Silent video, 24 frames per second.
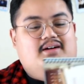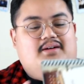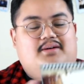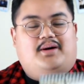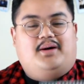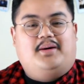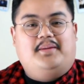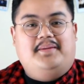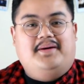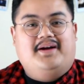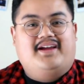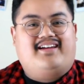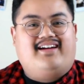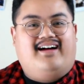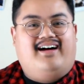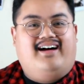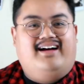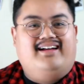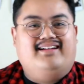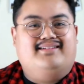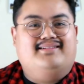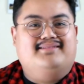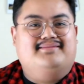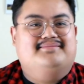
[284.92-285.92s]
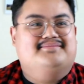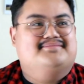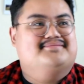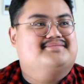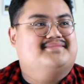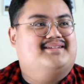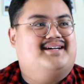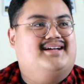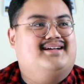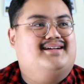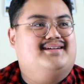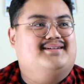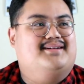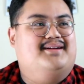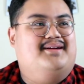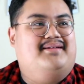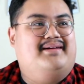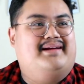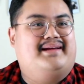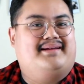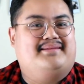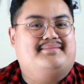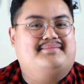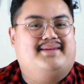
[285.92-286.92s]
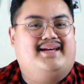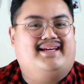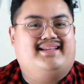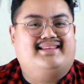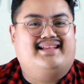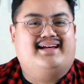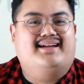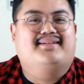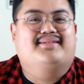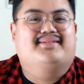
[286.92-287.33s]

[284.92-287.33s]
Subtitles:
my god, I didn't know I could make that